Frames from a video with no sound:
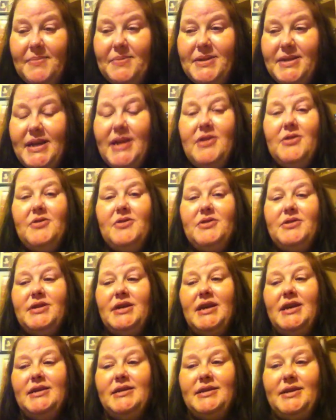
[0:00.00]

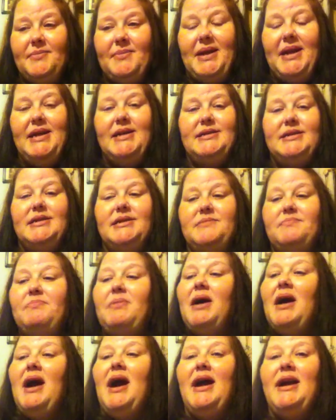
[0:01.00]
upstairs in some cases,
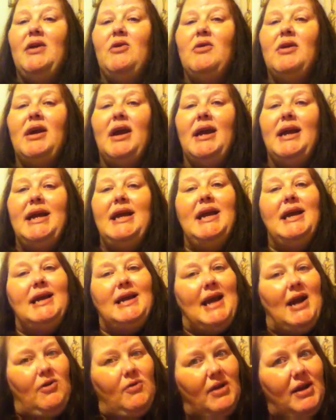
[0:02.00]
but I can't
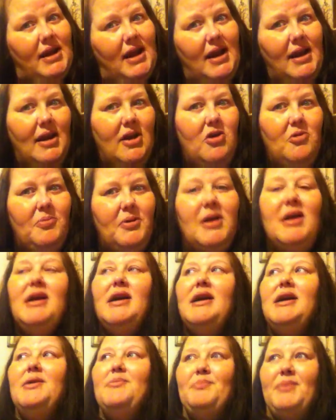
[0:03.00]
count on that help
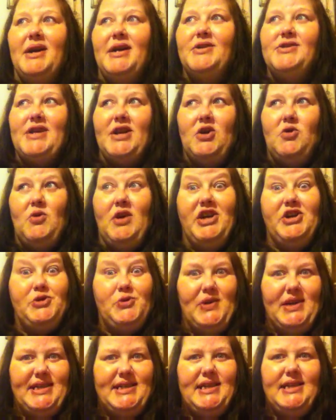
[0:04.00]
because I don't want to
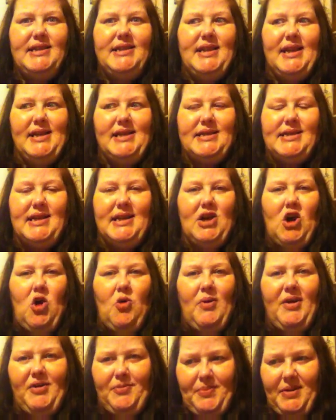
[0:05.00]
trust it, that it's going to
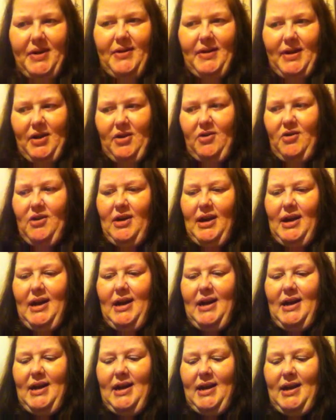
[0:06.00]
always be there.
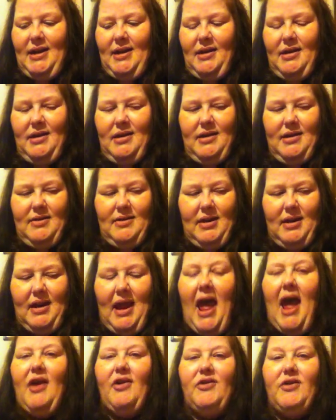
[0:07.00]
And the
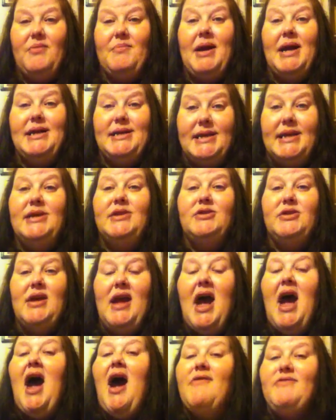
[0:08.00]
last time I did
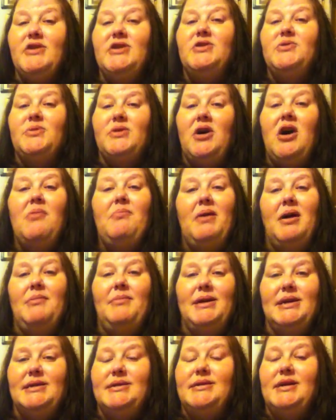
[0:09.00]
have to do it all by
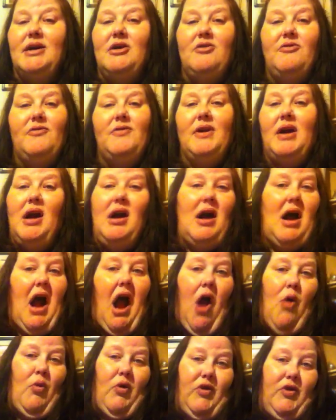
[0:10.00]
myself,
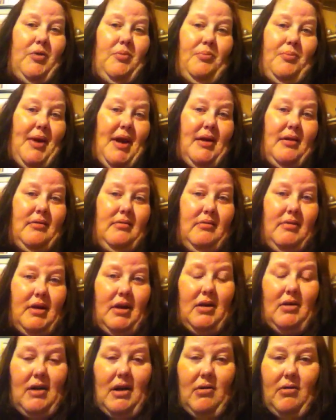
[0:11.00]
I was in bed,
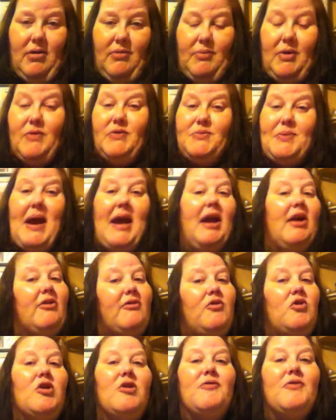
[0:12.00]
I was paying
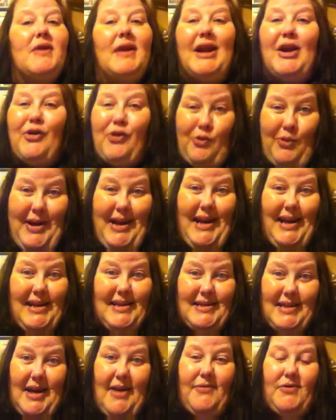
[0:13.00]
for it for like 3
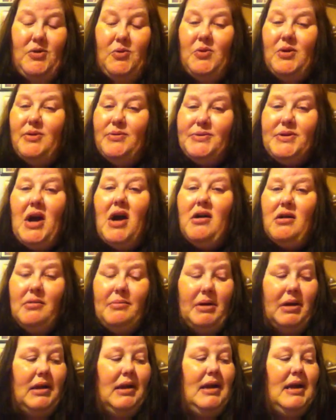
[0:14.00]
days afterward. It was
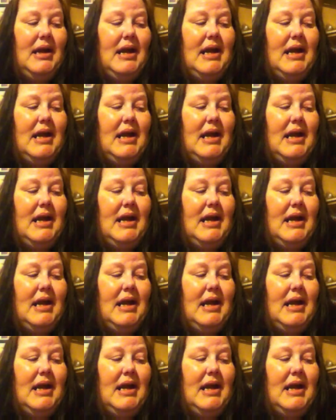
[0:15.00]
horrible.